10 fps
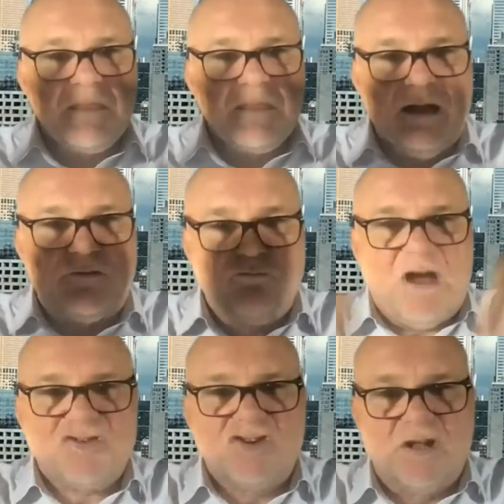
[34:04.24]
it's
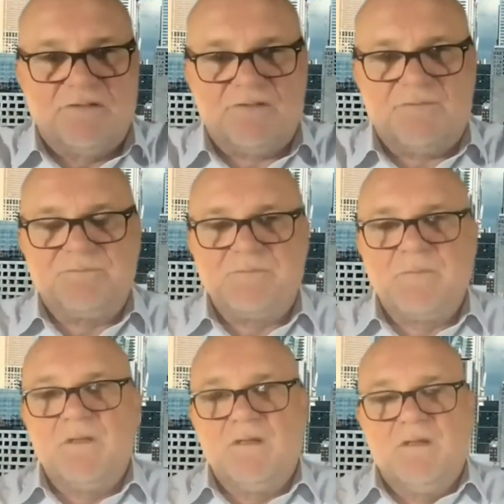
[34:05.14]
rationalist,
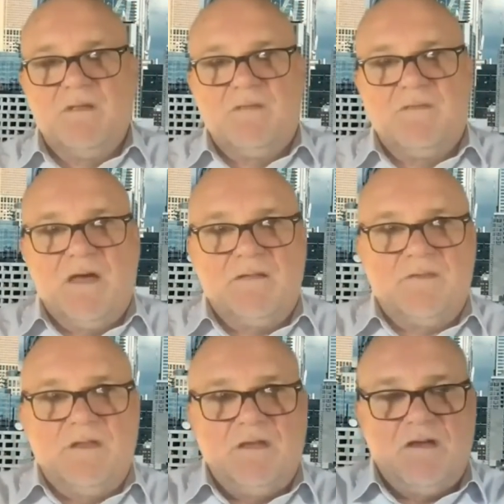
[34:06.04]
that
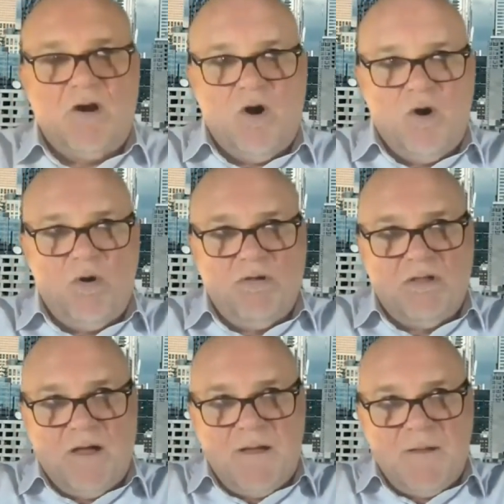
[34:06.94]
the
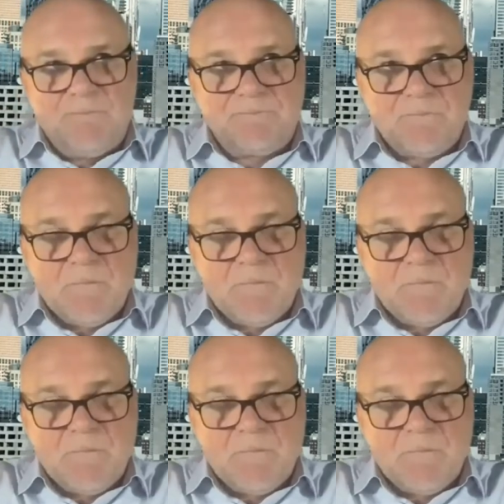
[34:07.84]
whole